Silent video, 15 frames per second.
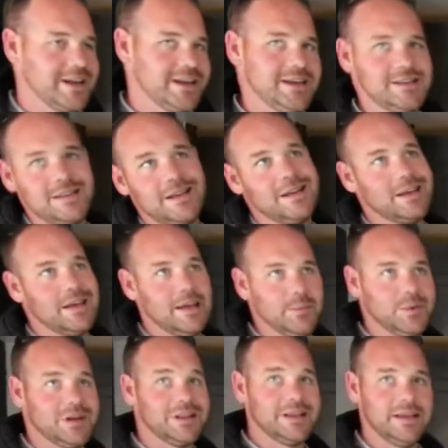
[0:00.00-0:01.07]
easy to
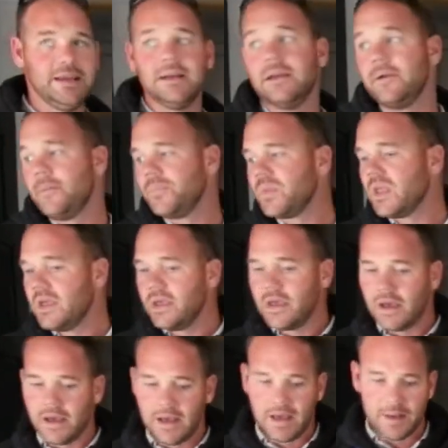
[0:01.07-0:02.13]
keep clean.
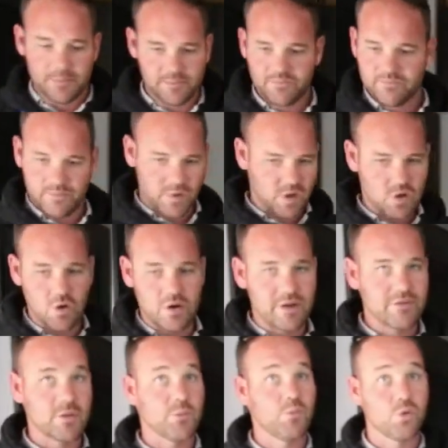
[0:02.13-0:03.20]
Don't
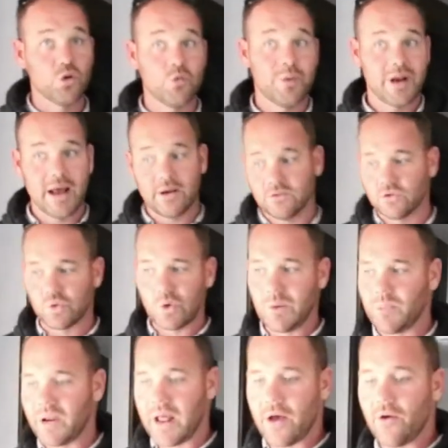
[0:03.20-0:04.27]
have to broom it out,
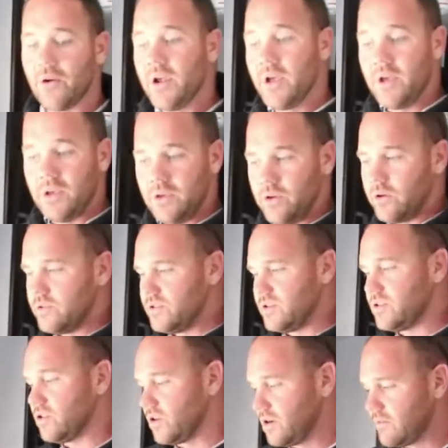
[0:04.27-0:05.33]
sweep it out. You can
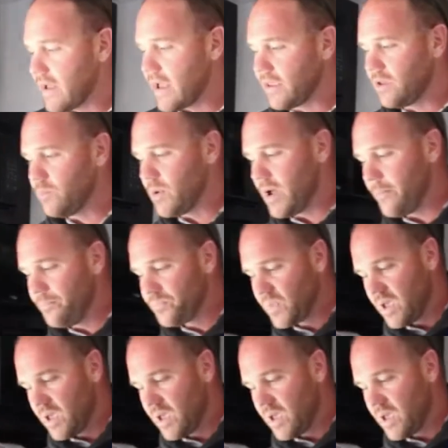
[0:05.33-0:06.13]
just hook your vacuum up.